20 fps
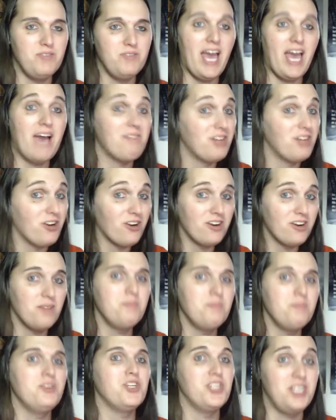If you haven't heard
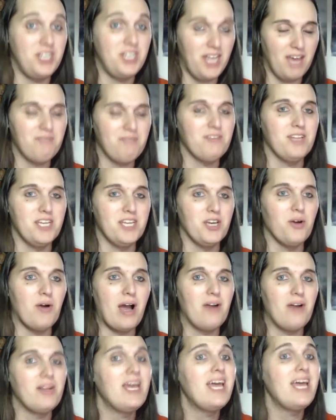them, you should definitely go
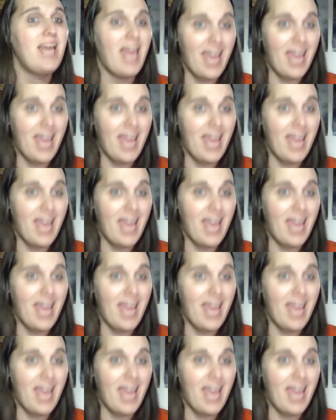out